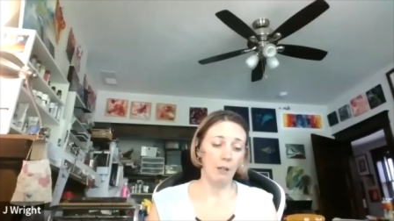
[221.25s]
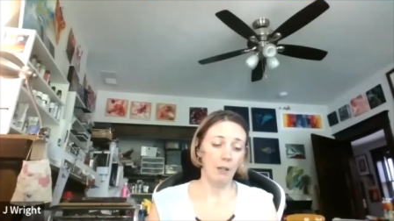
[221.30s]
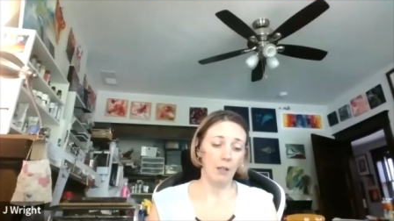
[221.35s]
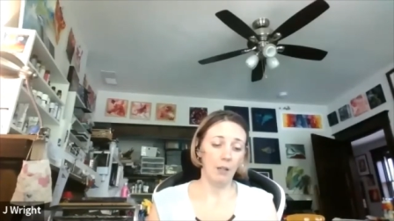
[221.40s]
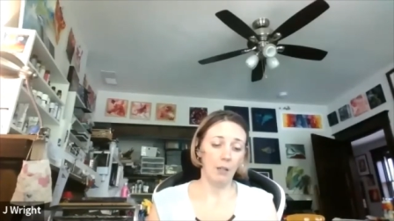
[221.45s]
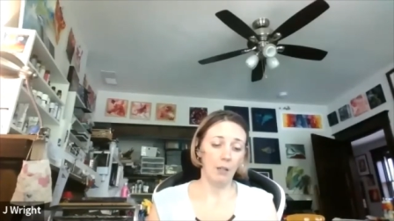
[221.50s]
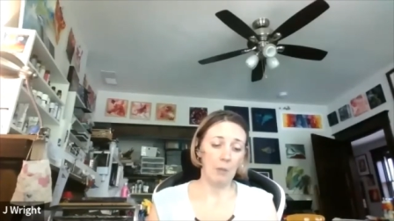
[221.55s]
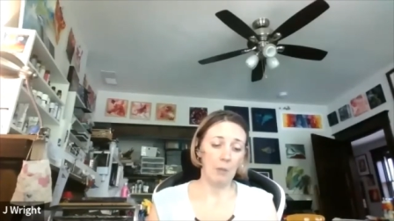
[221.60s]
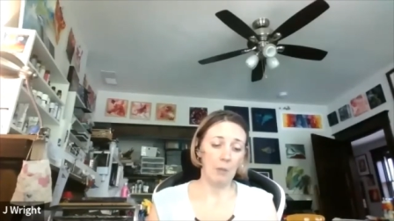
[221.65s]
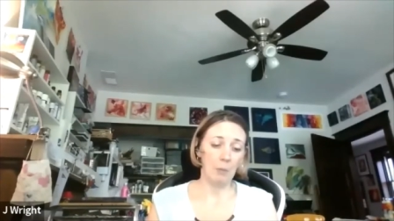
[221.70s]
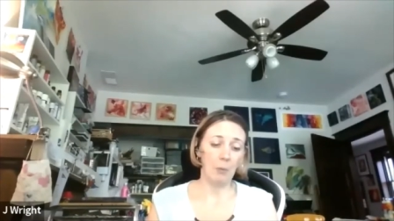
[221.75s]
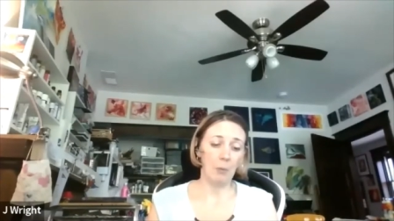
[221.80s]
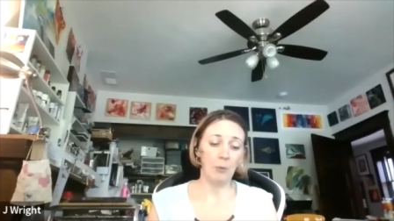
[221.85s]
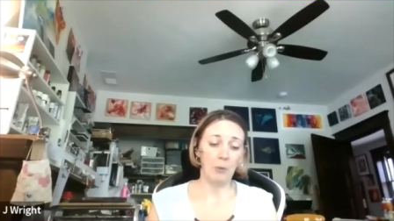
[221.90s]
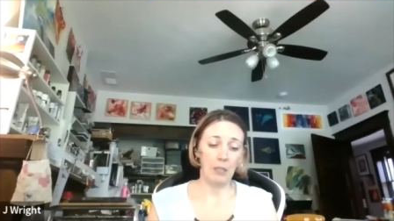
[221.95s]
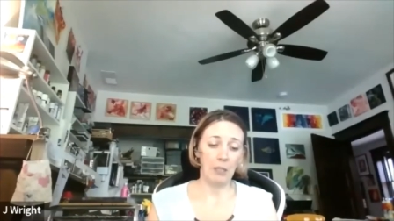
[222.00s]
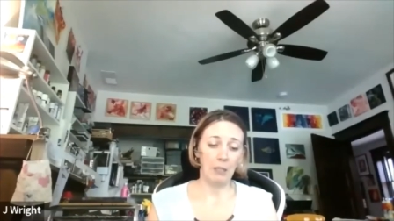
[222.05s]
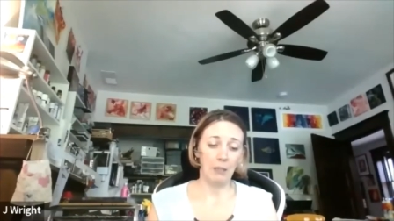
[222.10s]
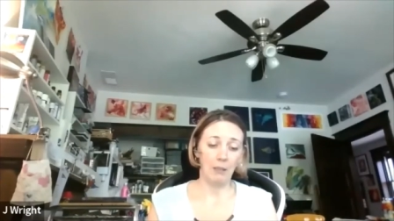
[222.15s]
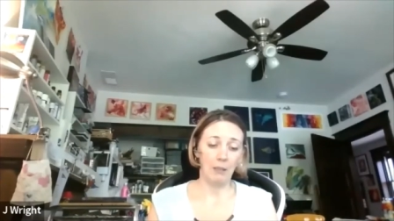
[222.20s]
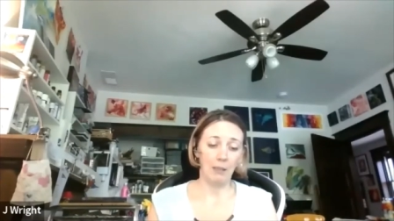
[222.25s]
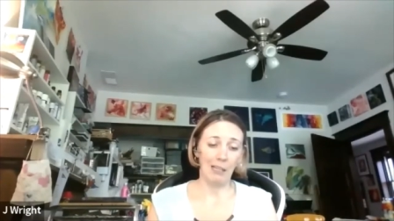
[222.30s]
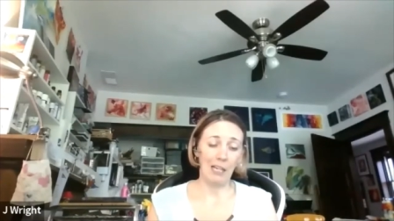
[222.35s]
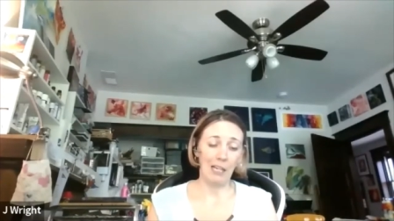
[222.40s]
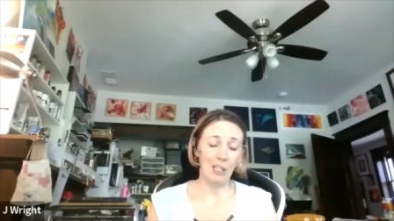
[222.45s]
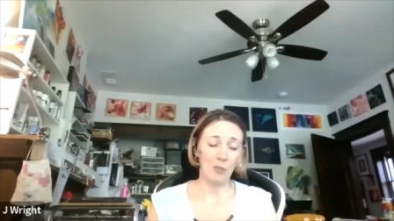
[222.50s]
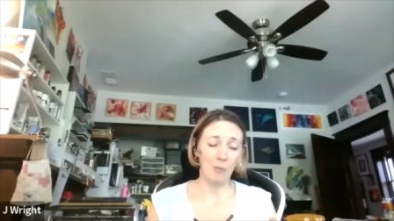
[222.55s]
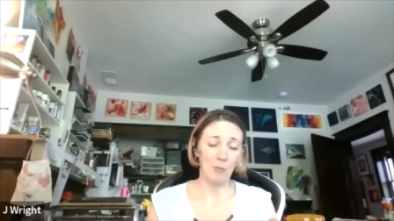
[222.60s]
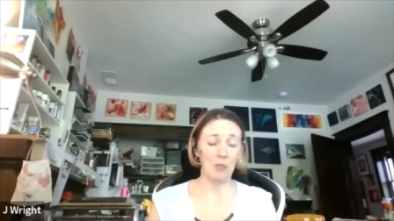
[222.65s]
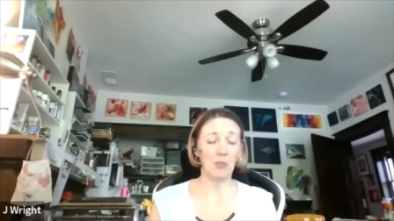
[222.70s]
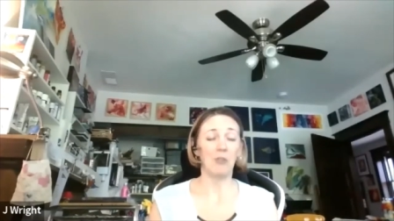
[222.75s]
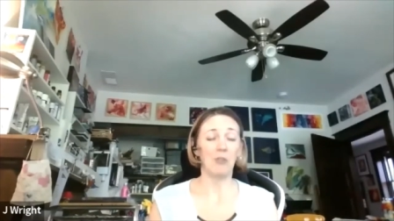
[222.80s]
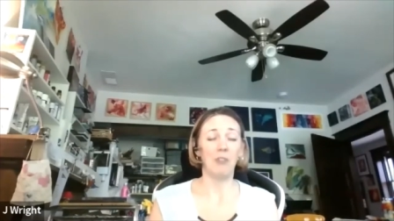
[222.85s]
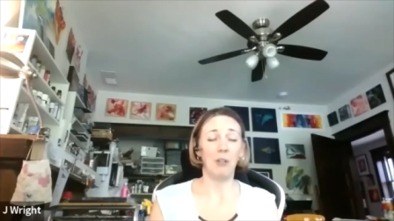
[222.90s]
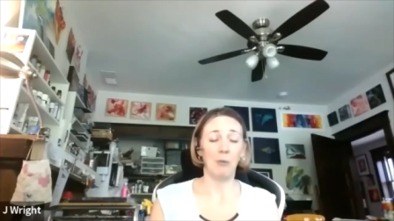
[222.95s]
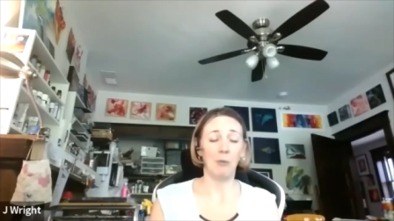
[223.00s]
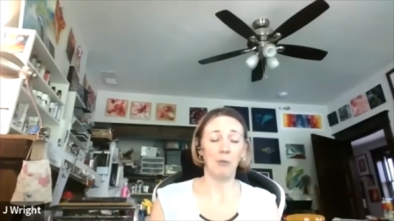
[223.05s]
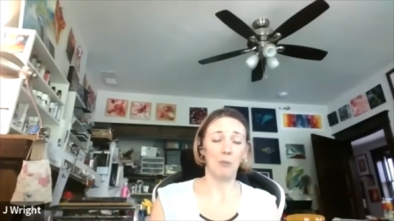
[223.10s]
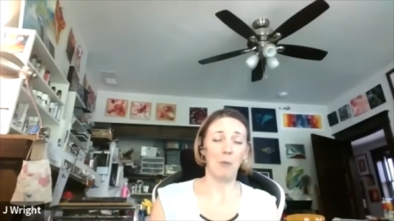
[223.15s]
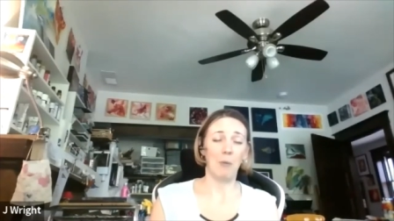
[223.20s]
um, employee engagement
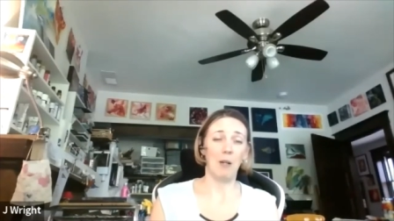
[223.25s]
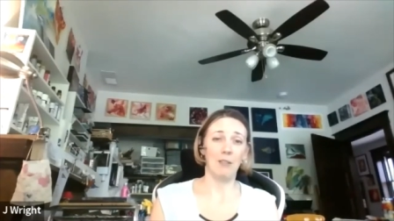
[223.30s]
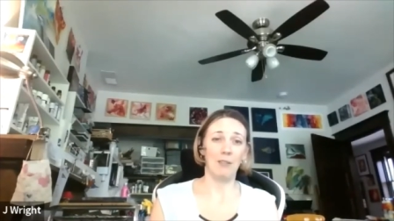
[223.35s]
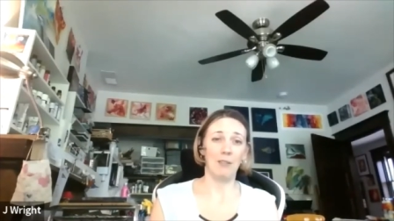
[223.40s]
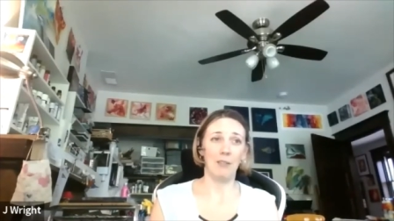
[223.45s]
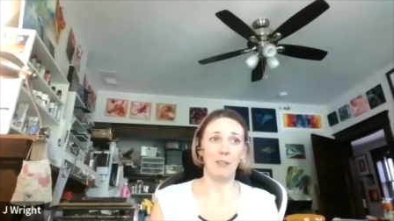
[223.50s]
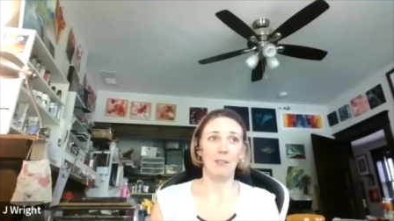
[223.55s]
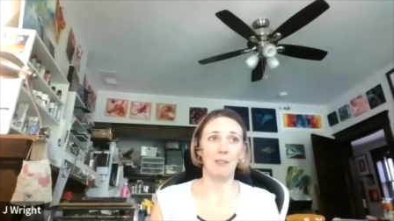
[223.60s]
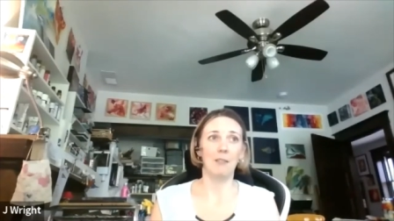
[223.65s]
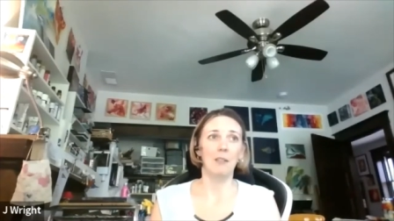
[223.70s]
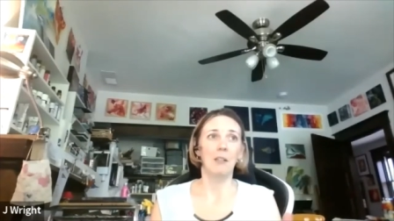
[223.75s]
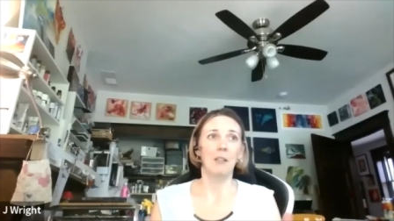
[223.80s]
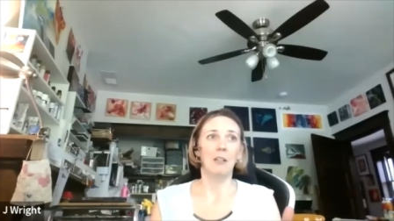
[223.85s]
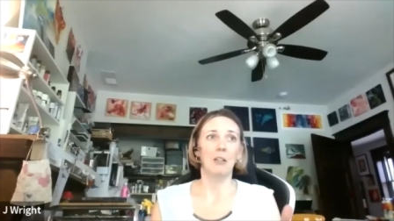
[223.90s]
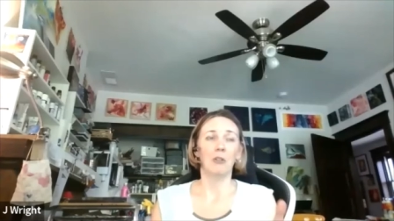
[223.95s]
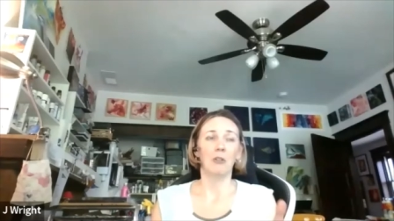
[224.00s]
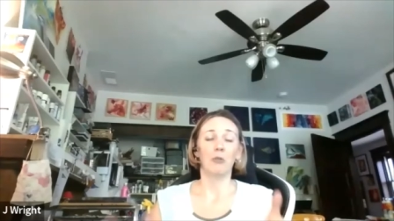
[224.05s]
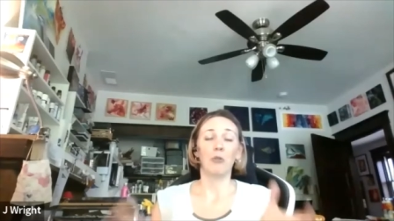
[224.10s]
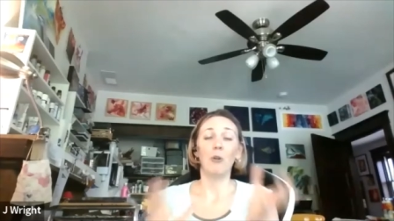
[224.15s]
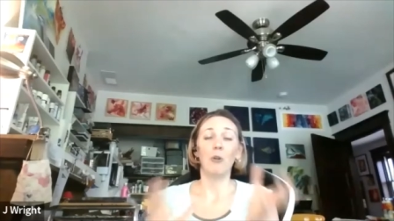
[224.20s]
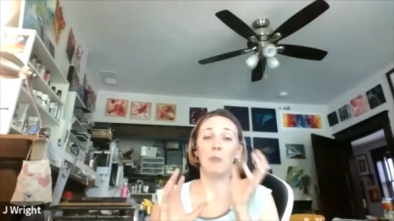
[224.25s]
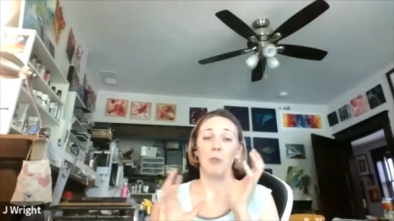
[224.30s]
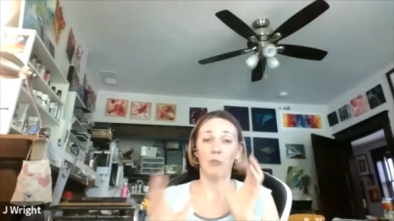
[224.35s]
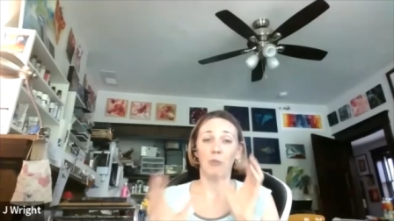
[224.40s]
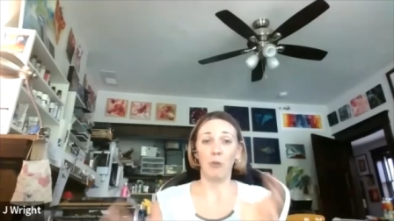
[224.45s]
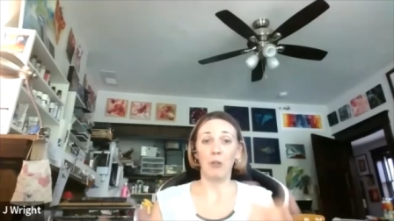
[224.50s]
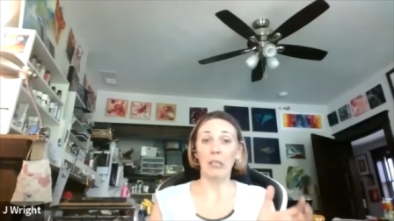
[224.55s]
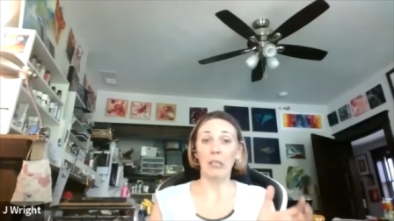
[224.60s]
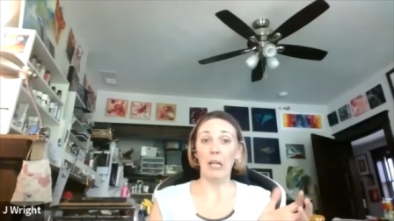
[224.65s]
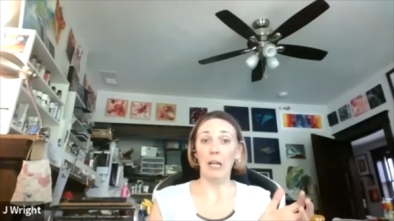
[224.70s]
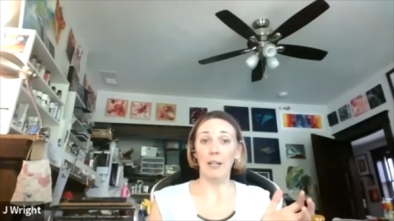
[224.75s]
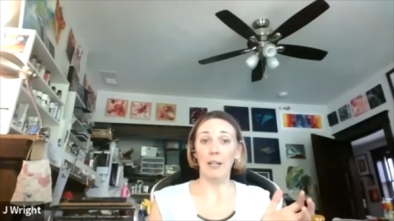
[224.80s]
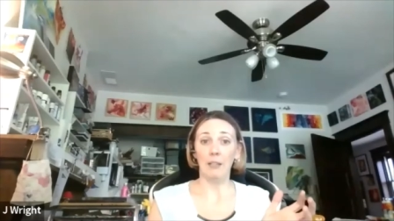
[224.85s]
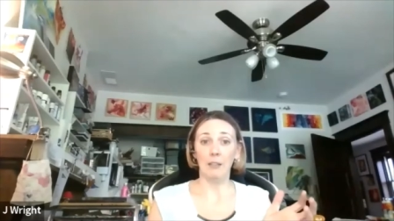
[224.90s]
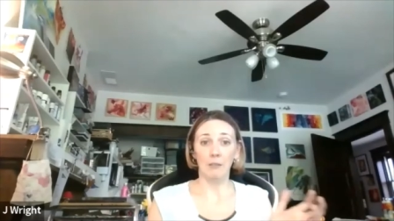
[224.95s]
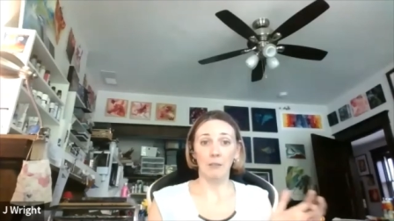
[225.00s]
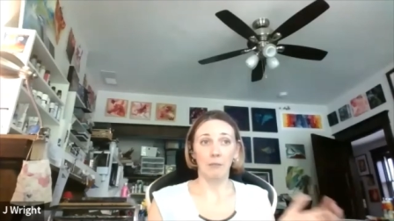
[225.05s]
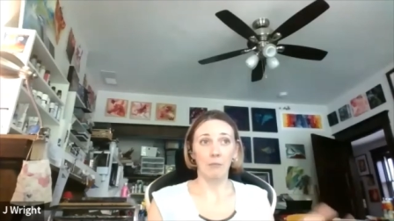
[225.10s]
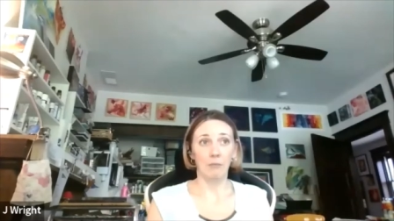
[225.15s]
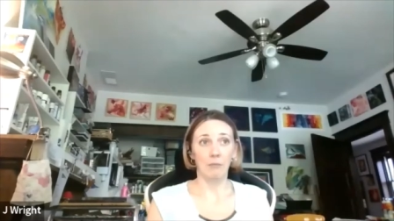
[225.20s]
survey responses from the front line